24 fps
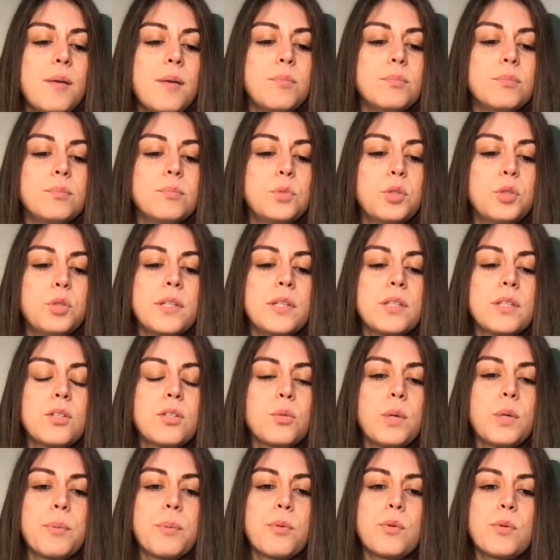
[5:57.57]
Moving into
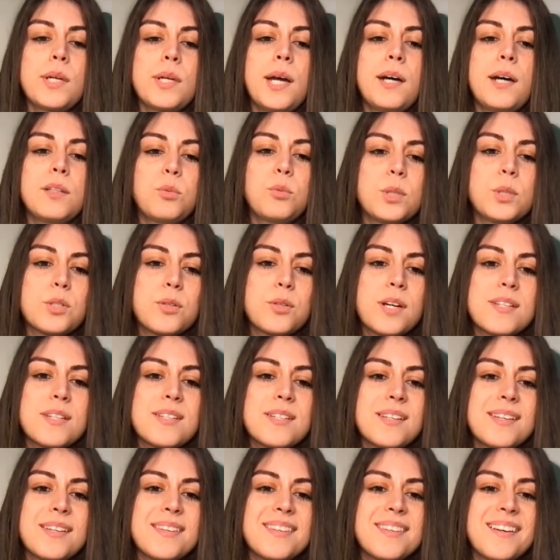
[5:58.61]
Web3, how do we
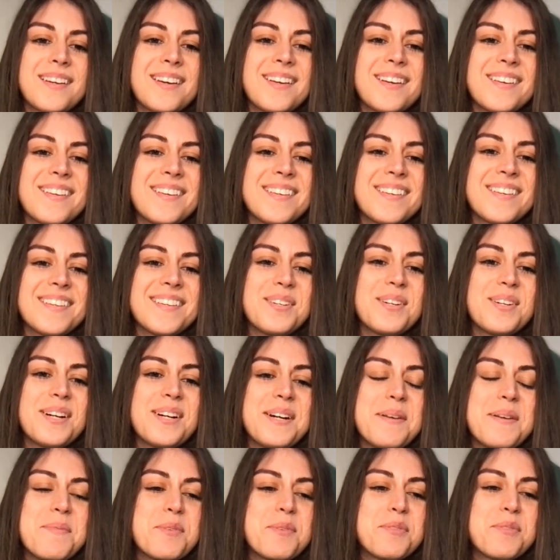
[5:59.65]
translate that? You know,
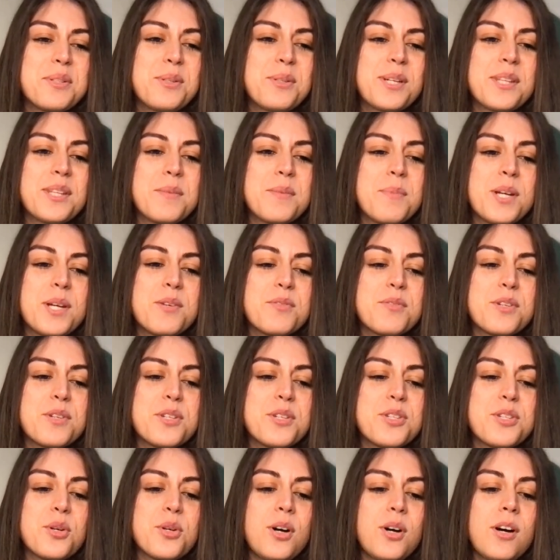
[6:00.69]
if you look at the metaverse,
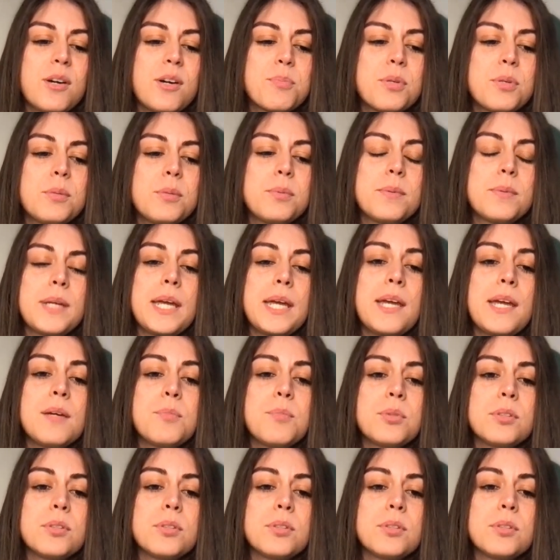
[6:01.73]
you are probably able,